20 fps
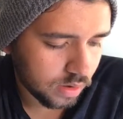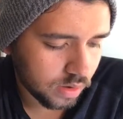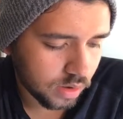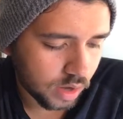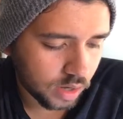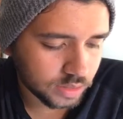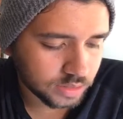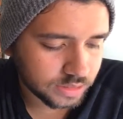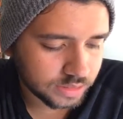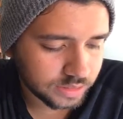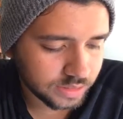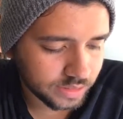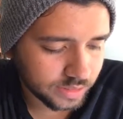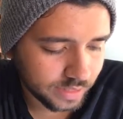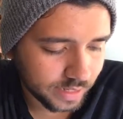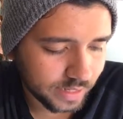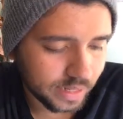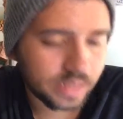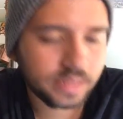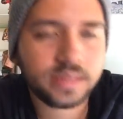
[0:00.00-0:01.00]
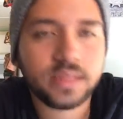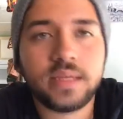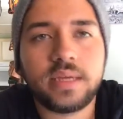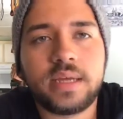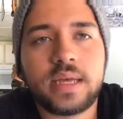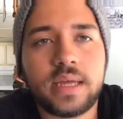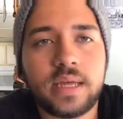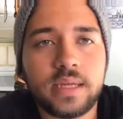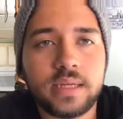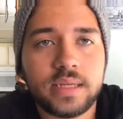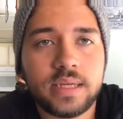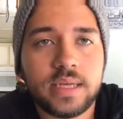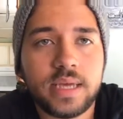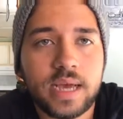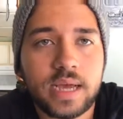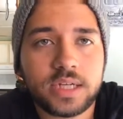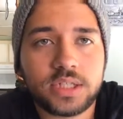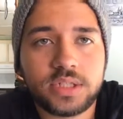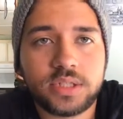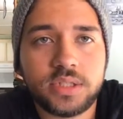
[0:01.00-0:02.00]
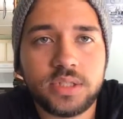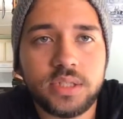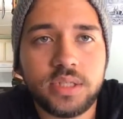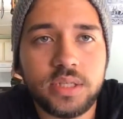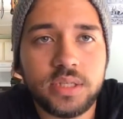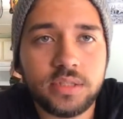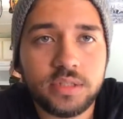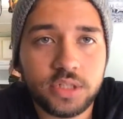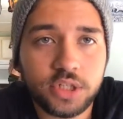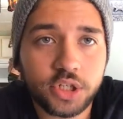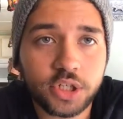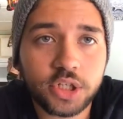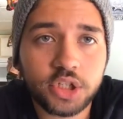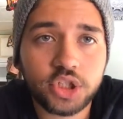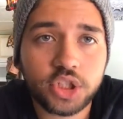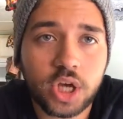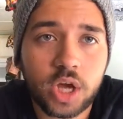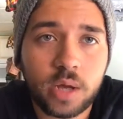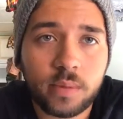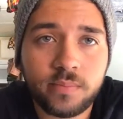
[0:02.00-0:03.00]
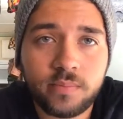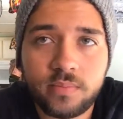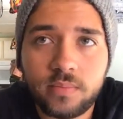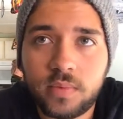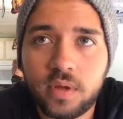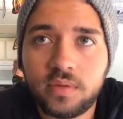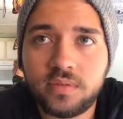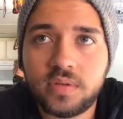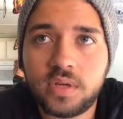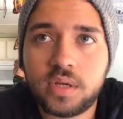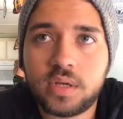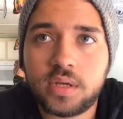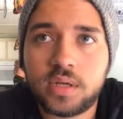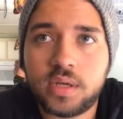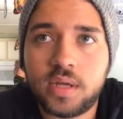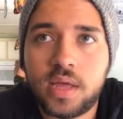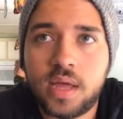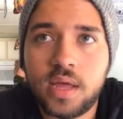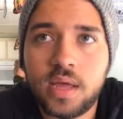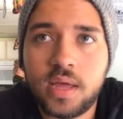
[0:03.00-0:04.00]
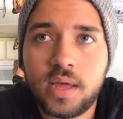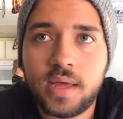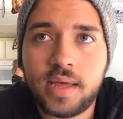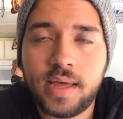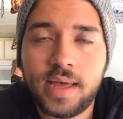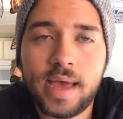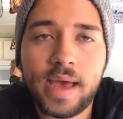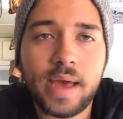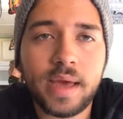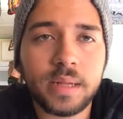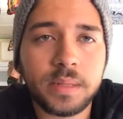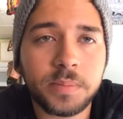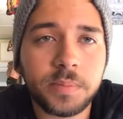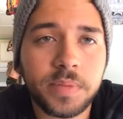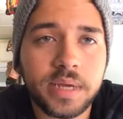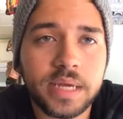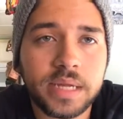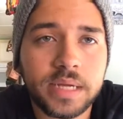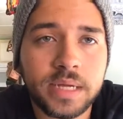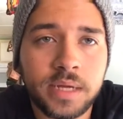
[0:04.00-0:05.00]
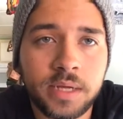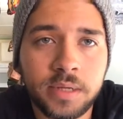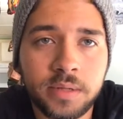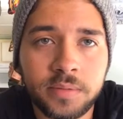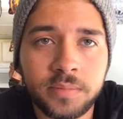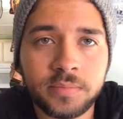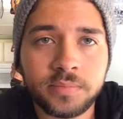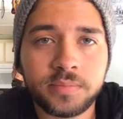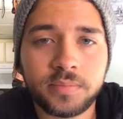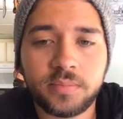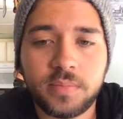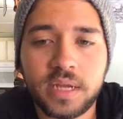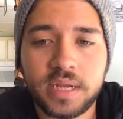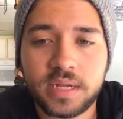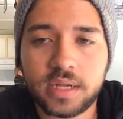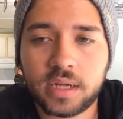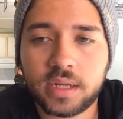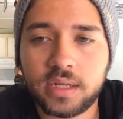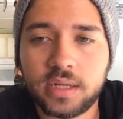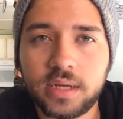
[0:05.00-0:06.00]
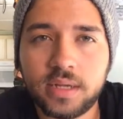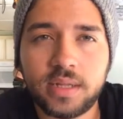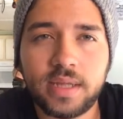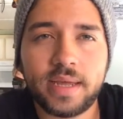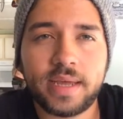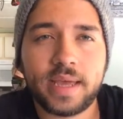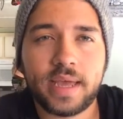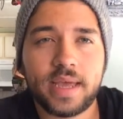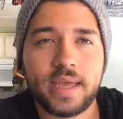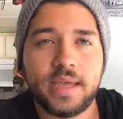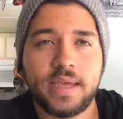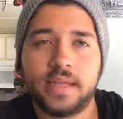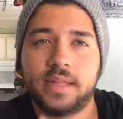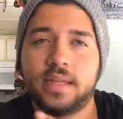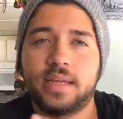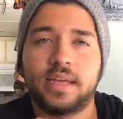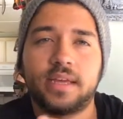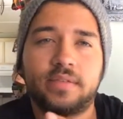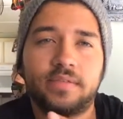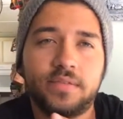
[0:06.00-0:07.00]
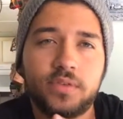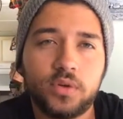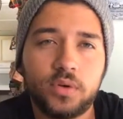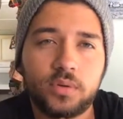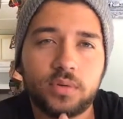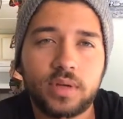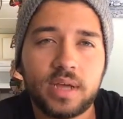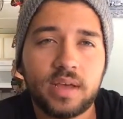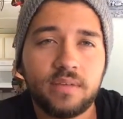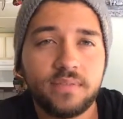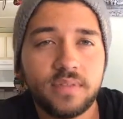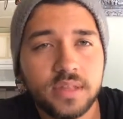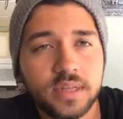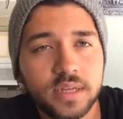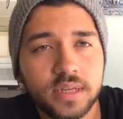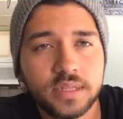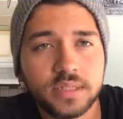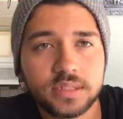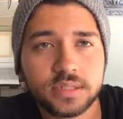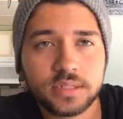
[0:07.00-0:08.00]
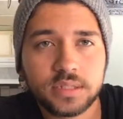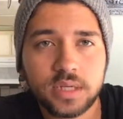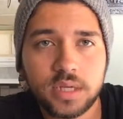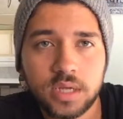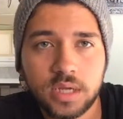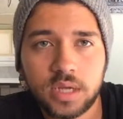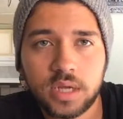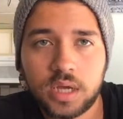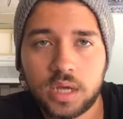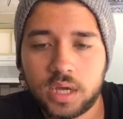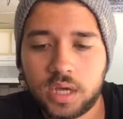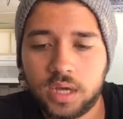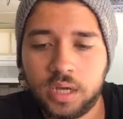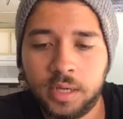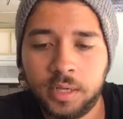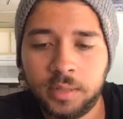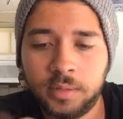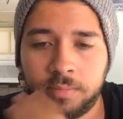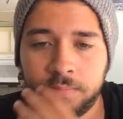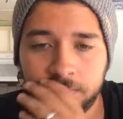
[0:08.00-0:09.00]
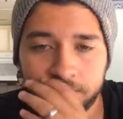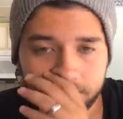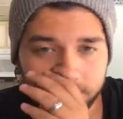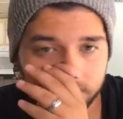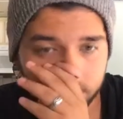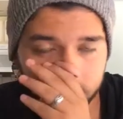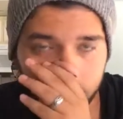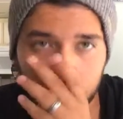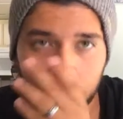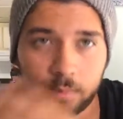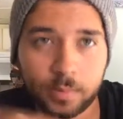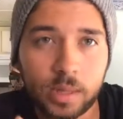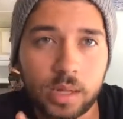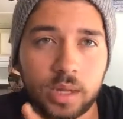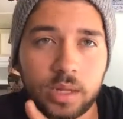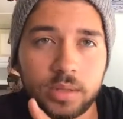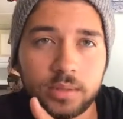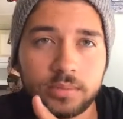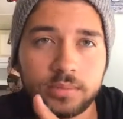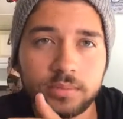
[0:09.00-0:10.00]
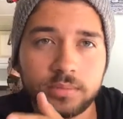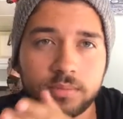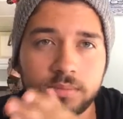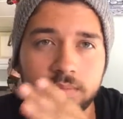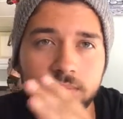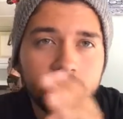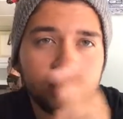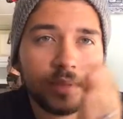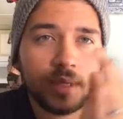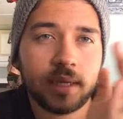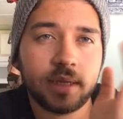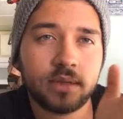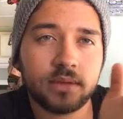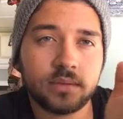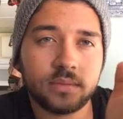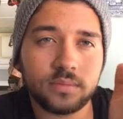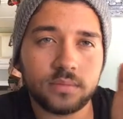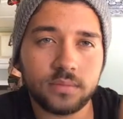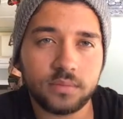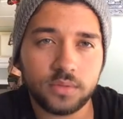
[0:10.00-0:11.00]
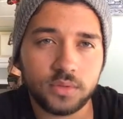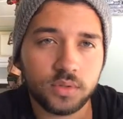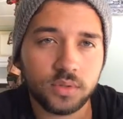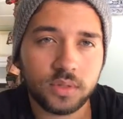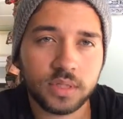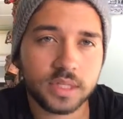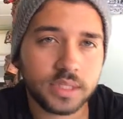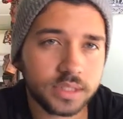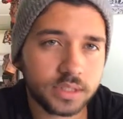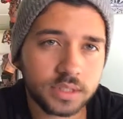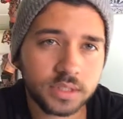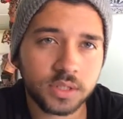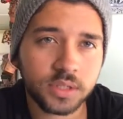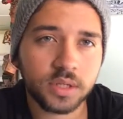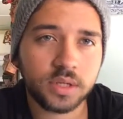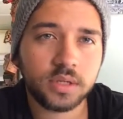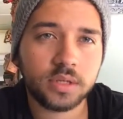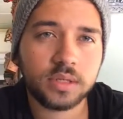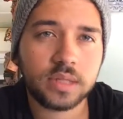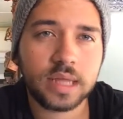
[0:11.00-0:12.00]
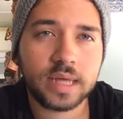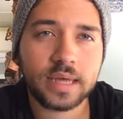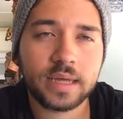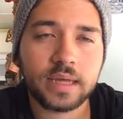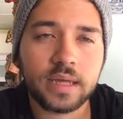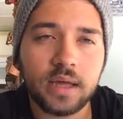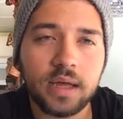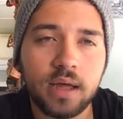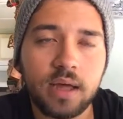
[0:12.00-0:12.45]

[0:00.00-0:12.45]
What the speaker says: Honestly, like, I think he actually did a good job of it, and made it clear, like, hey, like, if you don't have this, how about, like, do this, you know, like,